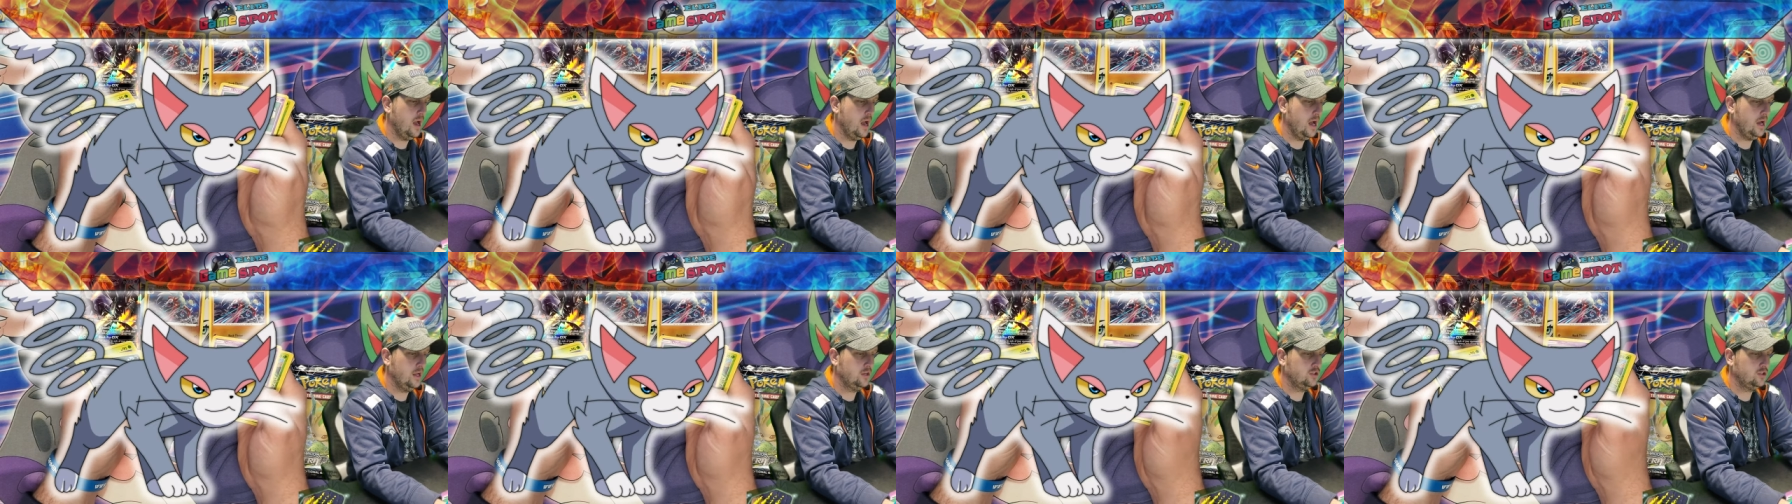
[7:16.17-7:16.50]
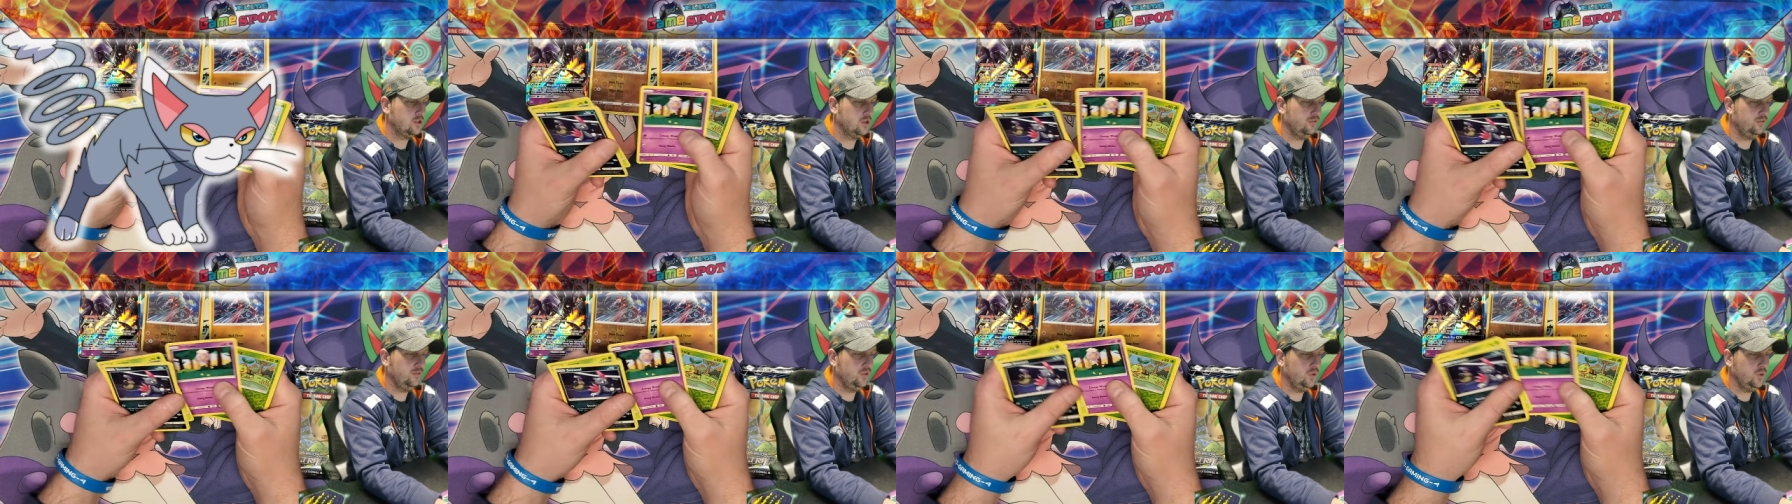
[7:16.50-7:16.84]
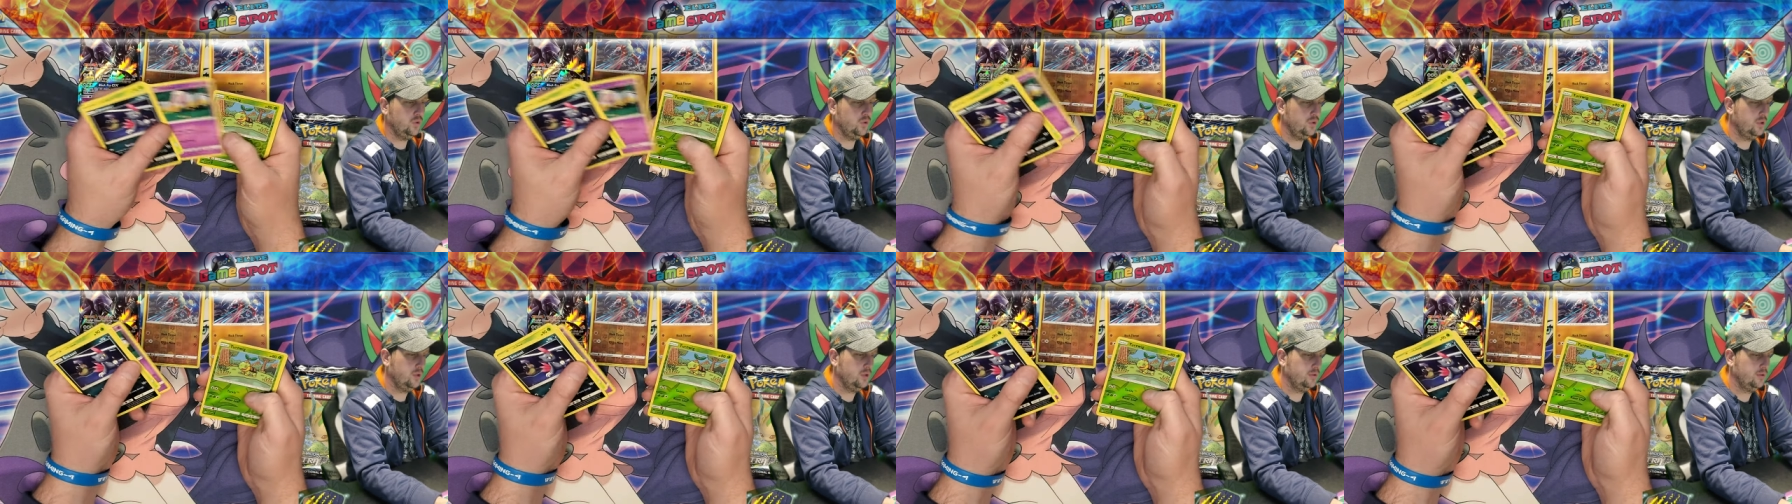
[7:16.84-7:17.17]

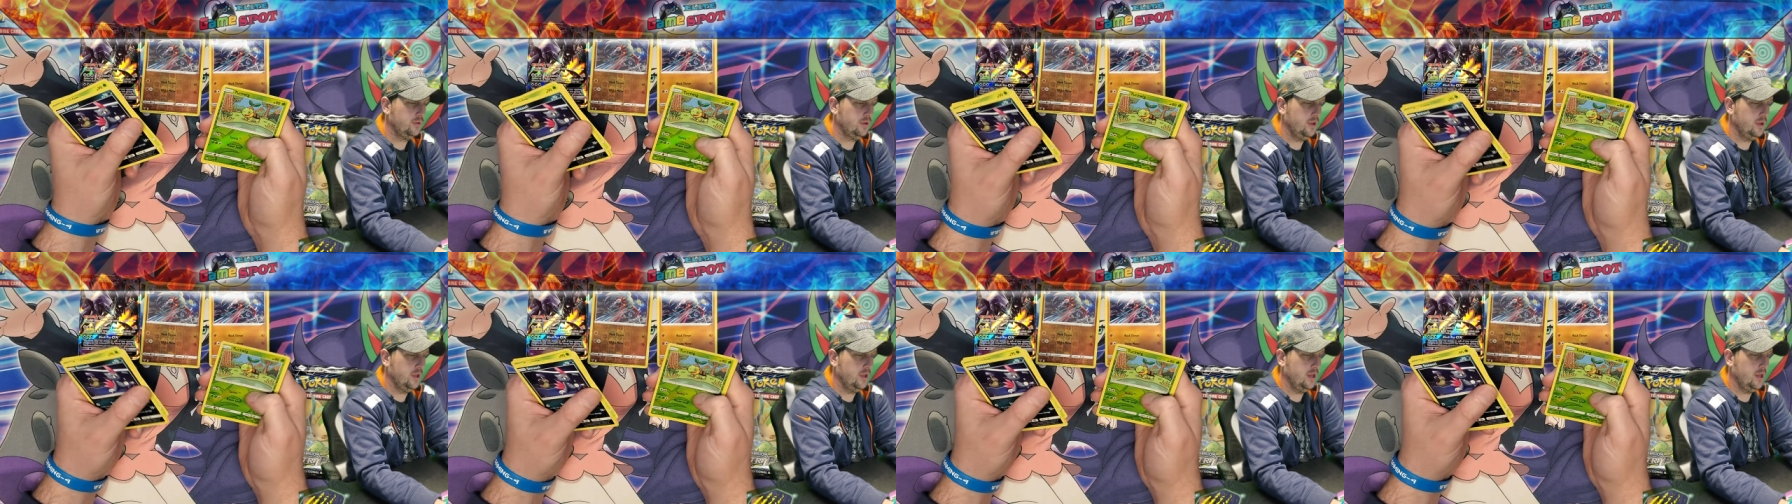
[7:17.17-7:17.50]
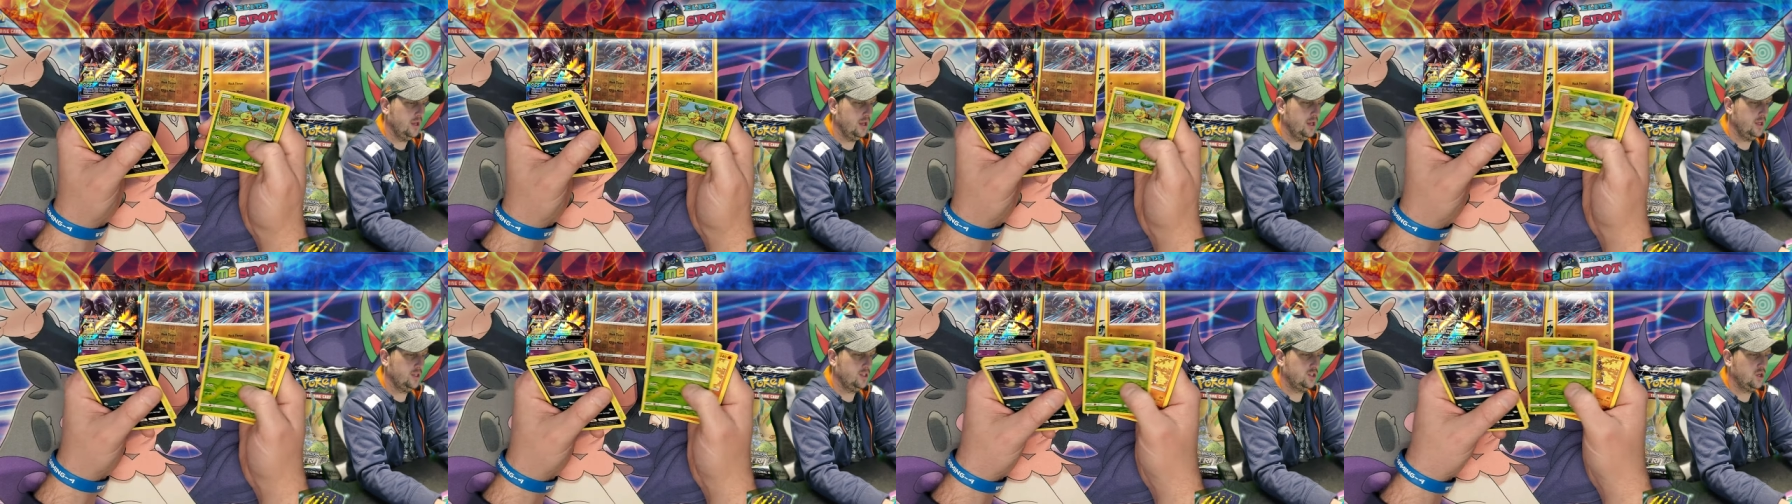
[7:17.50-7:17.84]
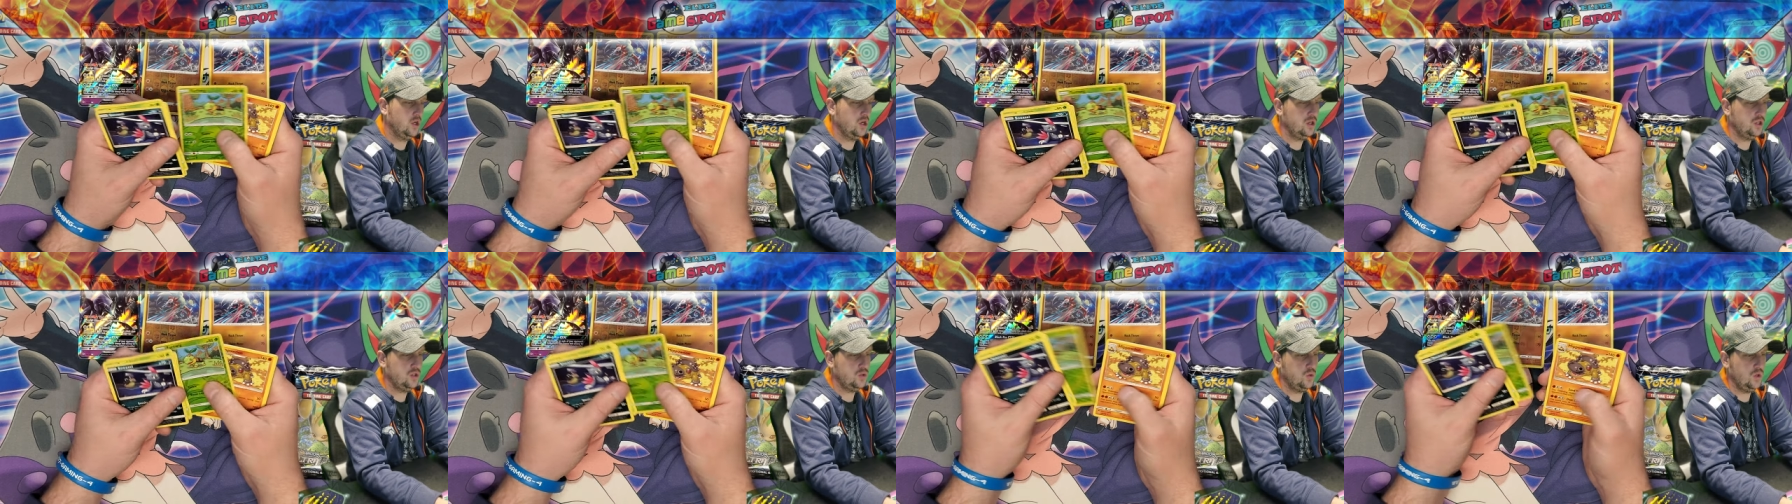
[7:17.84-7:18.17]
Drifloon, a
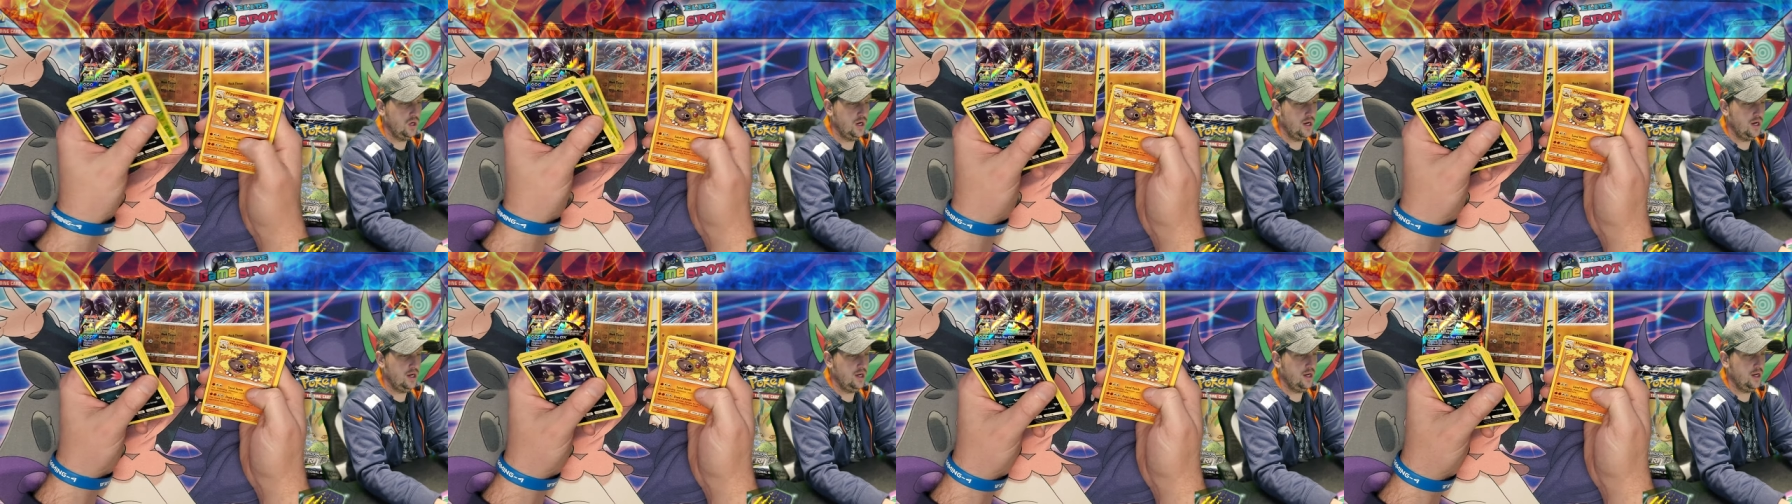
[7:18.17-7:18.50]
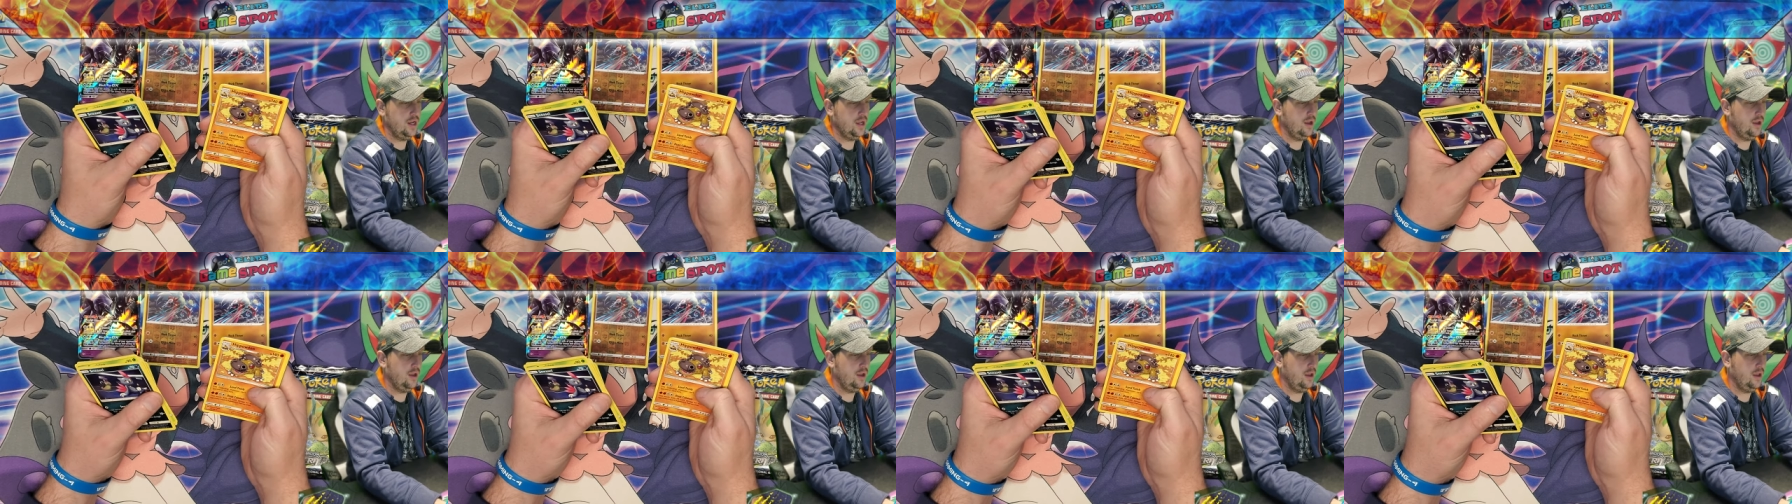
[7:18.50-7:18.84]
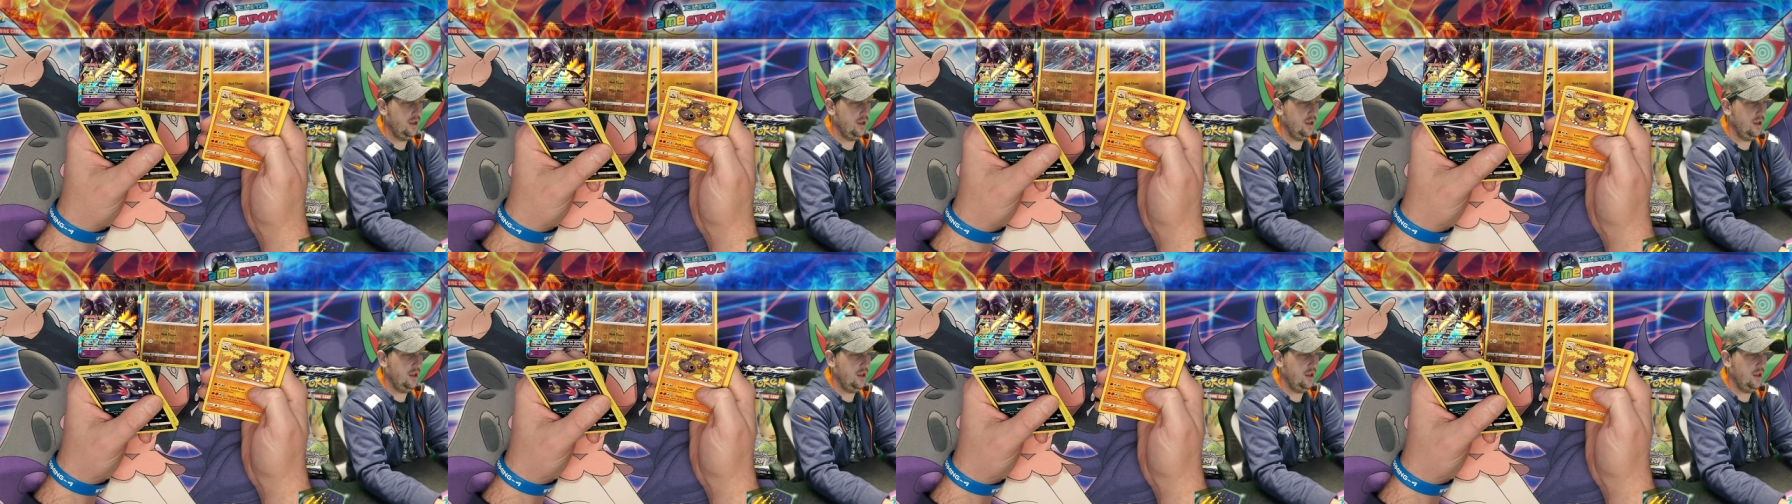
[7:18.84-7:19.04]
Turtwig,